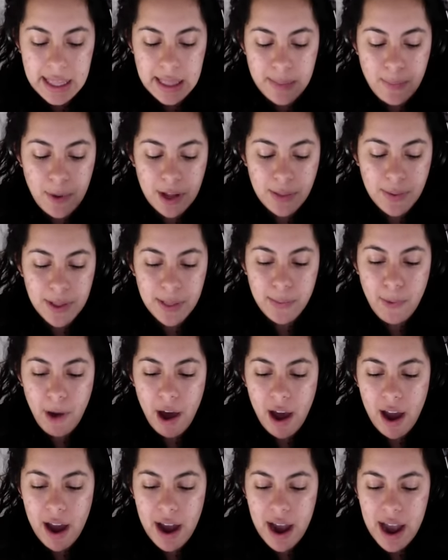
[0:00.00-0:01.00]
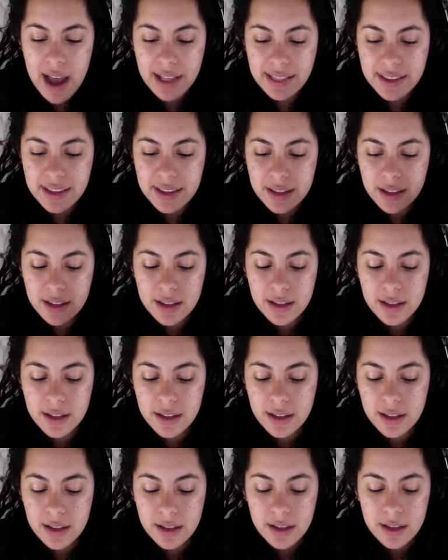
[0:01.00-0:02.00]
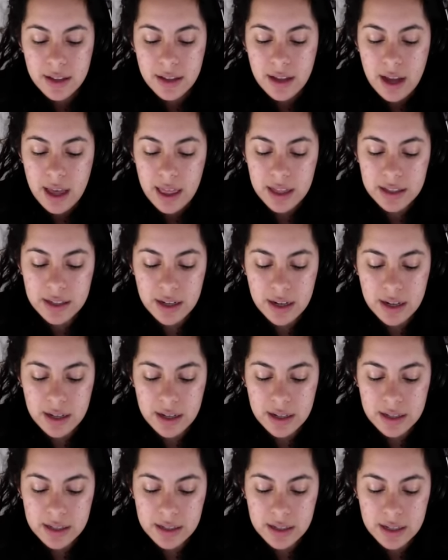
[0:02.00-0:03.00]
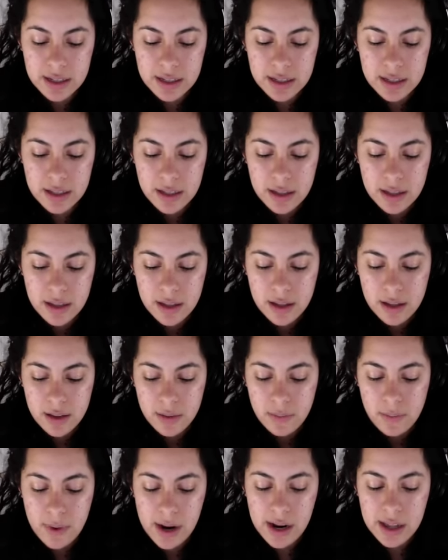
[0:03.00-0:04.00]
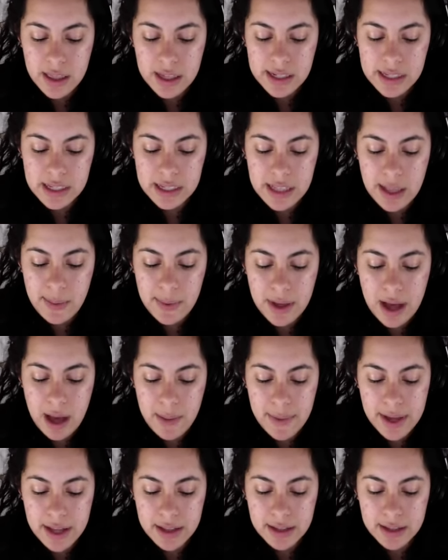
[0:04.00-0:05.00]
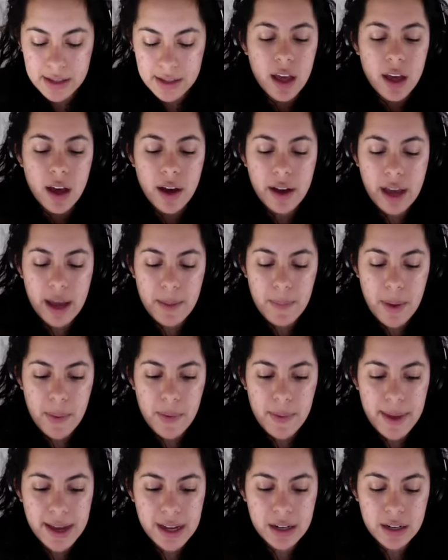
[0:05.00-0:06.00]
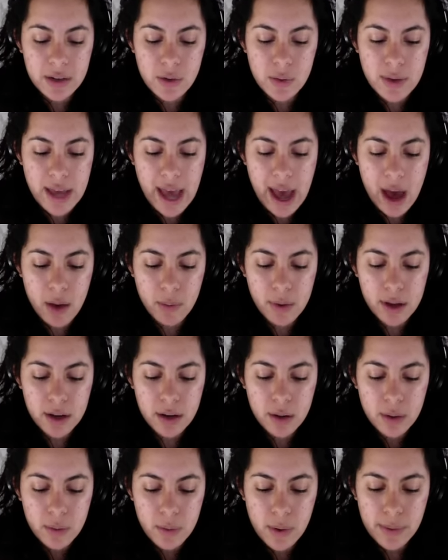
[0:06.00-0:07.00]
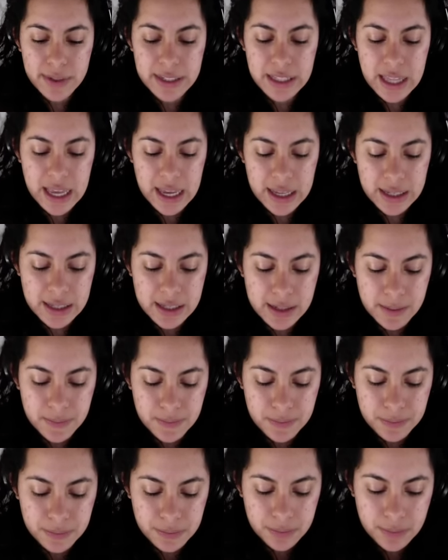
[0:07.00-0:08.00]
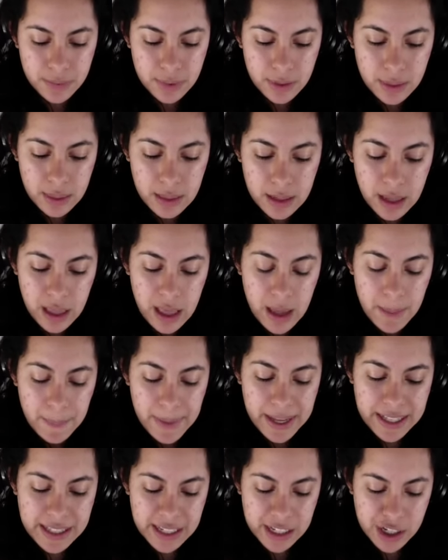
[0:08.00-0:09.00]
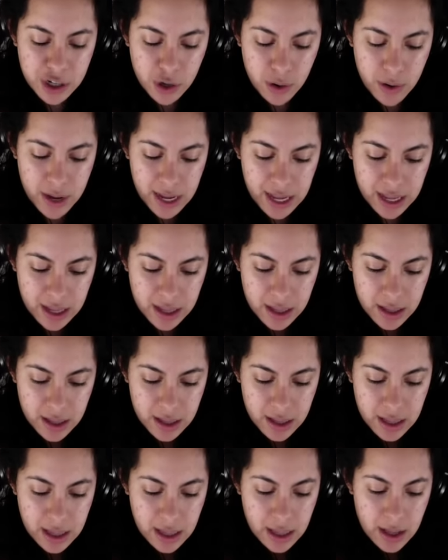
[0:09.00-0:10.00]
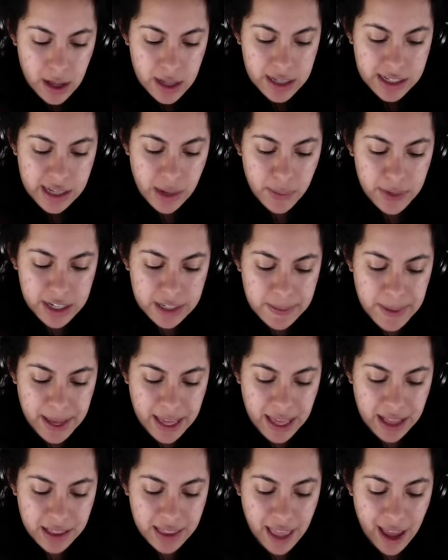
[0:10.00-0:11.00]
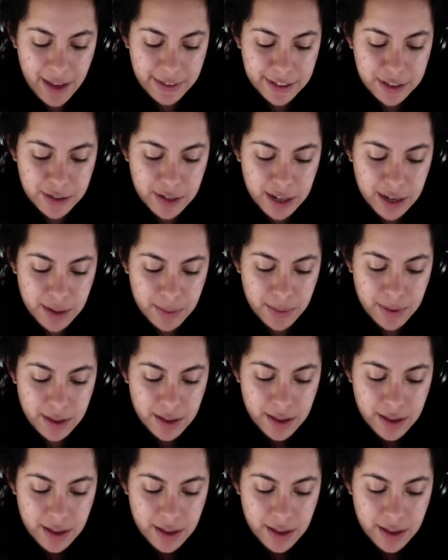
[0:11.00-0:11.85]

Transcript: Sports! I like turtles. Why are these the same comments? Okay, maybe make a new cat one. What was this? pizza toy. Someone is making a live stream.